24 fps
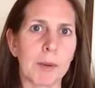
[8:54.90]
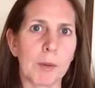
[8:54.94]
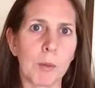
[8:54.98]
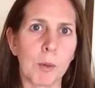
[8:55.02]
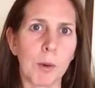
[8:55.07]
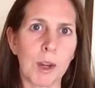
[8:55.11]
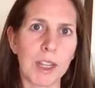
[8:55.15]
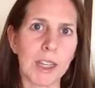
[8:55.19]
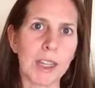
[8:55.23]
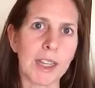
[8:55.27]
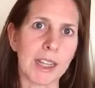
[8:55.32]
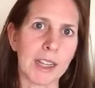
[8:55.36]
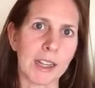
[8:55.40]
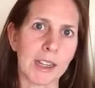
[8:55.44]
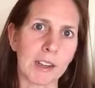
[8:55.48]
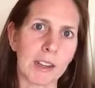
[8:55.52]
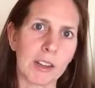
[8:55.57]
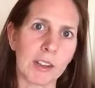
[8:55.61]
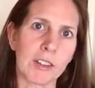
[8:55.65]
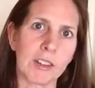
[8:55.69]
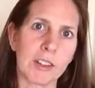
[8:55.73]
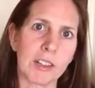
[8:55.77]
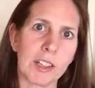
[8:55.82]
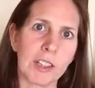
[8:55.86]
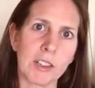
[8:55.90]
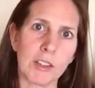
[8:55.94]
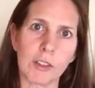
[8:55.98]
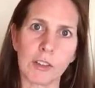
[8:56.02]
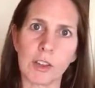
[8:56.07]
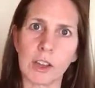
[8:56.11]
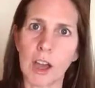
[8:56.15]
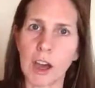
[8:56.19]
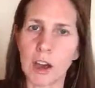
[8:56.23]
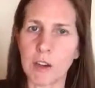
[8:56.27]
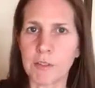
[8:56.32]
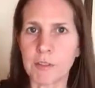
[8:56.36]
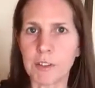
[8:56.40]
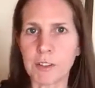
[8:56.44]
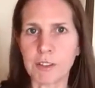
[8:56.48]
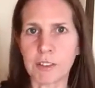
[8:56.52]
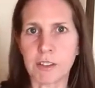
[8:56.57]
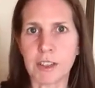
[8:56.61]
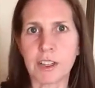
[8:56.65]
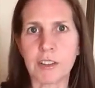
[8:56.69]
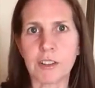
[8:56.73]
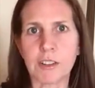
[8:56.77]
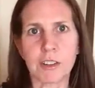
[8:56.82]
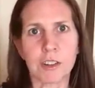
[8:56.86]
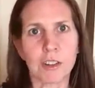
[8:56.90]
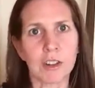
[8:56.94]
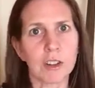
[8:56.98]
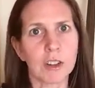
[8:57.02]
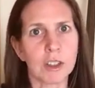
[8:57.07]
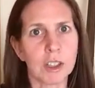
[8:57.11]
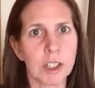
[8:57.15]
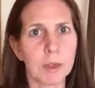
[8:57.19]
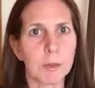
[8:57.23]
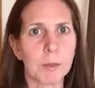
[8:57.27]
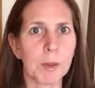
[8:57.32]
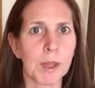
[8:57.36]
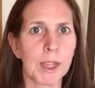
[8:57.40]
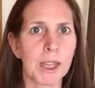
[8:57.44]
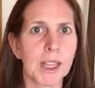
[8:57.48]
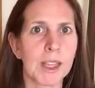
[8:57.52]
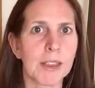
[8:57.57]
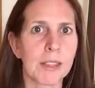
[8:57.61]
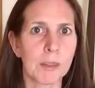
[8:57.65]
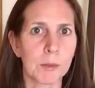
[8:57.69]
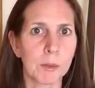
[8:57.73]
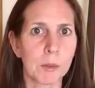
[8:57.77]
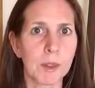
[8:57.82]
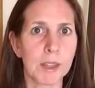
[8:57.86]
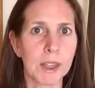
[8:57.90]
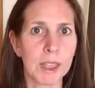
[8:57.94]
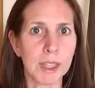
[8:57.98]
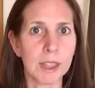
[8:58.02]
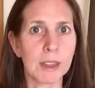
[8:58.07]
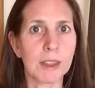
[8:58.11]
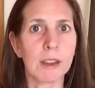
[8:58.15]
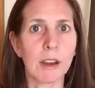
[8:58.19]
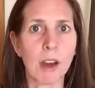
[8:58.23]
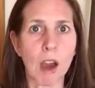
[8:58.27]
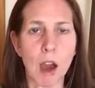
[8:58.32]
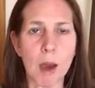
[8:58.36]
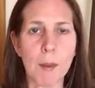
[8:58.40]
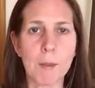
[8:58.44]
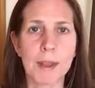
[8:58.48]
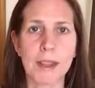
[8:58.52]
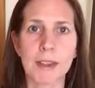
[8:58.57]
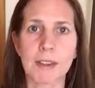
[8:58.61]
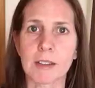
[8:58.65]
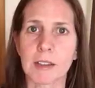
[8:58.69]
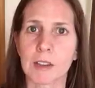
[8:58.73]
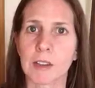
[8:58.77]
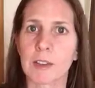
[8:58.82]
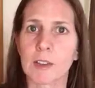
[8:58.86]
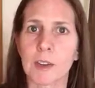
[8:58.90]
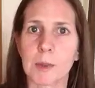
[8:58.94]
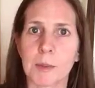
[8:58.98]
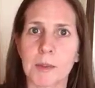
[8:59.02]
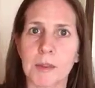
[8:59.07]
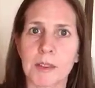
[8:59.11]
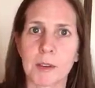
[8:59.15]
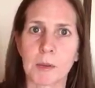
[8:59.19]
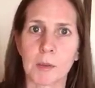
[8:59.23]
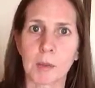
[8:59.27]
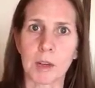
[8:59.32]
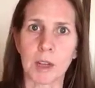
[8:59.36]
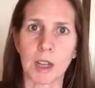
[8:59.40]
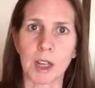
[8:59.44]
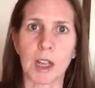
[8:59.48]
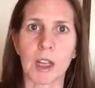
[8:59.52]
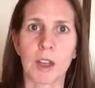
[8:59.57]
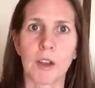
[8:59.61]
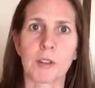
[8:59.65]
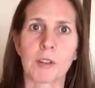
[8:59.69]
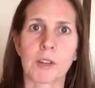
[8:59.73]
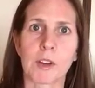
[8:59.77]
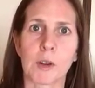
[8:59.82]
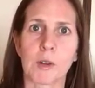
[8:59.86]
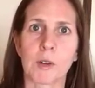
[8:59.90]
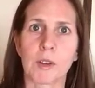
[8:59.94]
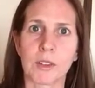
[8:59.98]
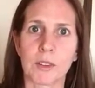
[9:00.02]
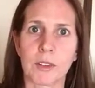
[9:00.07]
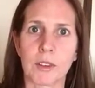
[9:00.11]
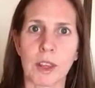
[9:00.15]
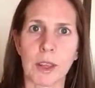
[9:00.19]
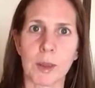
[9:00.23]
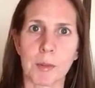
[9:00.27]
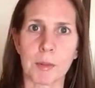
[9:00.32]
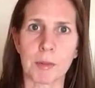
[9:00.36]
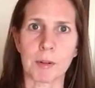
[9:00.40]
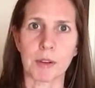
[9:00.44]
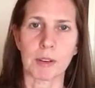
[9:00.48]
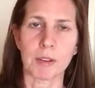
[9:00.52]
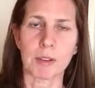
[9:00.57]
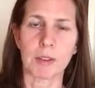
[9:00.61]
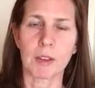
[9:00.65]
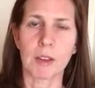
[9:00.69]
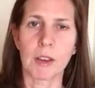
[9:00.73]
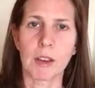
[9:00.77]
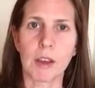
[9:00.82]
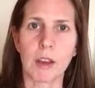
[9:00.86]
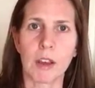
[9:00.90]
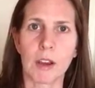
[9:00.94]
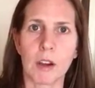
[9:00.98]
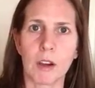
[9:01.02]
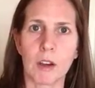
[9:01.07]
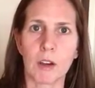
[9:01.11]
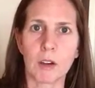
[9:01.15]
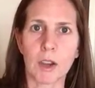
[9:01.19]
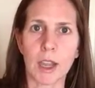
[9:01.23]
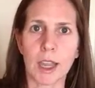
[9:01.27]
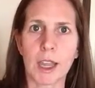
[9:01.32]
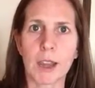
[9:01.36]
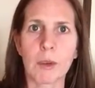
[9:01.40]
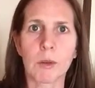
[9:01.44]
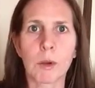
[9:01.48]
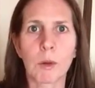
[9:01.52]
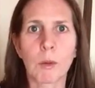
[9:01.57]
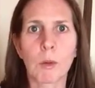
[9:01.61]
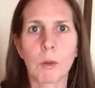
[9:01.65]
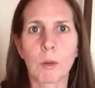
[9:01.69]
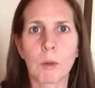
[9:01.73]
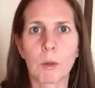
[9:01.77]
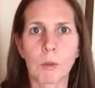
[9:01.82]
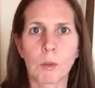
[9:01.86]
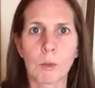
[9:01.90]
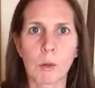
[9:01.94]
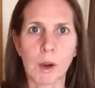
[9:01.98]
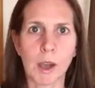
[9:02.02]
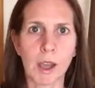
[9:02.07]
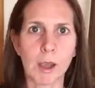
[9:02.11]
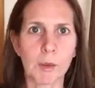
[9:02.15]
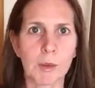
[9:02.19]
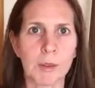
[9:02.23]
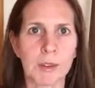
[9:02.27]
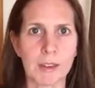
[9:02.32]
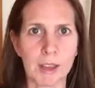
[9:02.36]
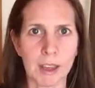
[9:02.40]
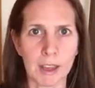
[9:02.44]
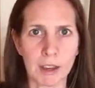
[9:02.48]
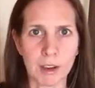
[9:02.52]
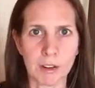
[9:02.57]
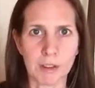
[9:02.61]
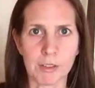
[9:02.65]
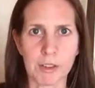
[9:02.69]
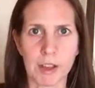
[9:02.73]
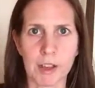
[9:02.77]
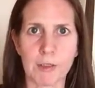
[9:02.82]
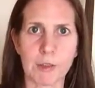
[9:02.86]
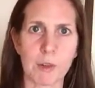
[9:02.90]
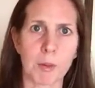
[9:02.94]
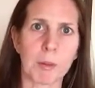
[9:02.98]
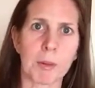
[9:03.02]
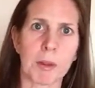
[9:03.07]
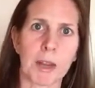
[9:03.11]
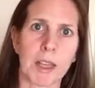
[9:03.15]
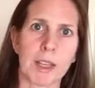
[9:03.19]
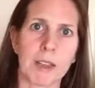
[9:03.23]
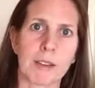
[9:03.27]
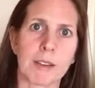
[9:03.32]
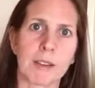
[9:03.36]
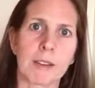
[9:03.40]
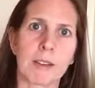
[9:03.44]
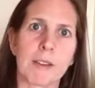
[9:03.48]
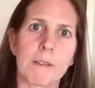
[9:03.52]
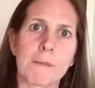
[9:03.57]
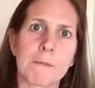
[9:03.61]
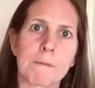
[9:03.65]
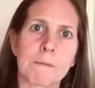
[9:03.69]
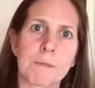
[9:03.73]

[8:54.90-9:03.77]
Where you can continue the conversation within the comments. So if someone said, well, I love going to Cyprus. Okay, well, why was that your favorite place?